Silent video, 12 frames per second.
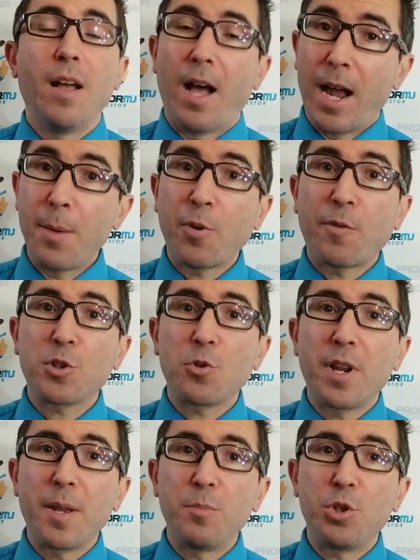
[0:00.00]
I'm Professor
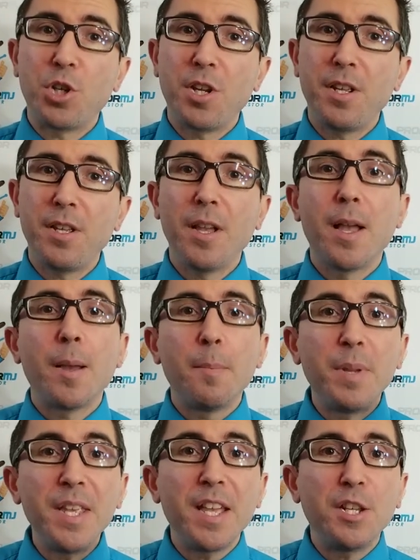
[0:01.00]
MJ,
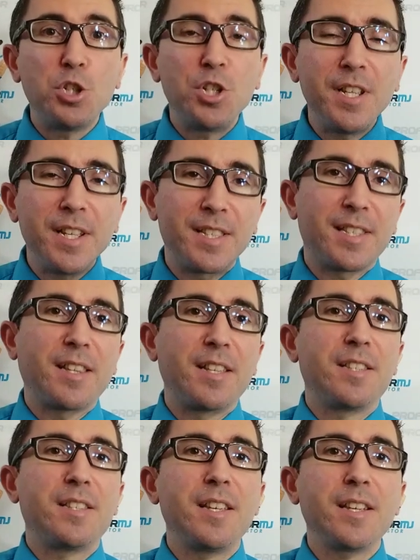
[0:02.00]
PhD in
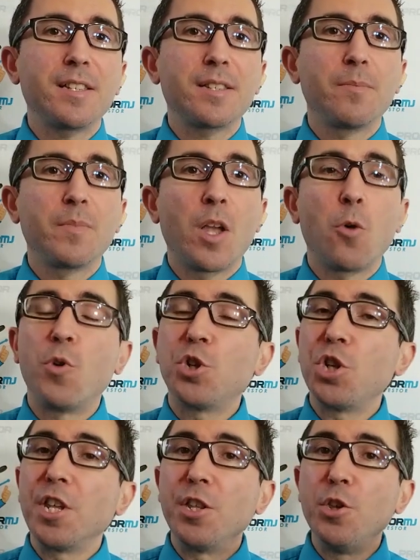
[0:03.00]
Statistics,
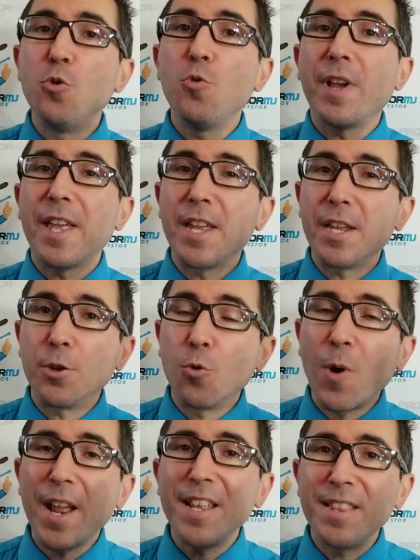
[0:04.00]
wishing you a
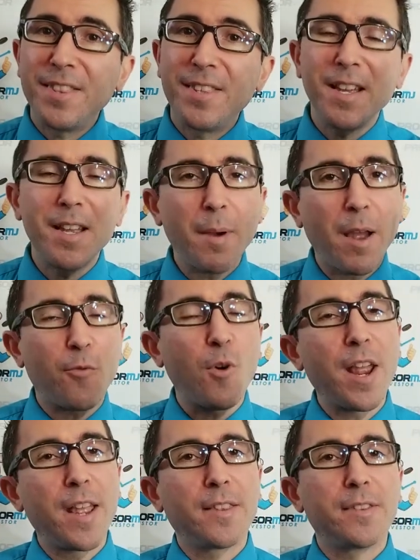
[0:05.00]
great day my
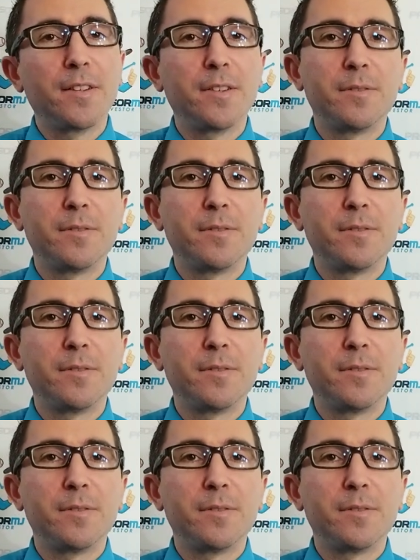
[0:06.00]
friend!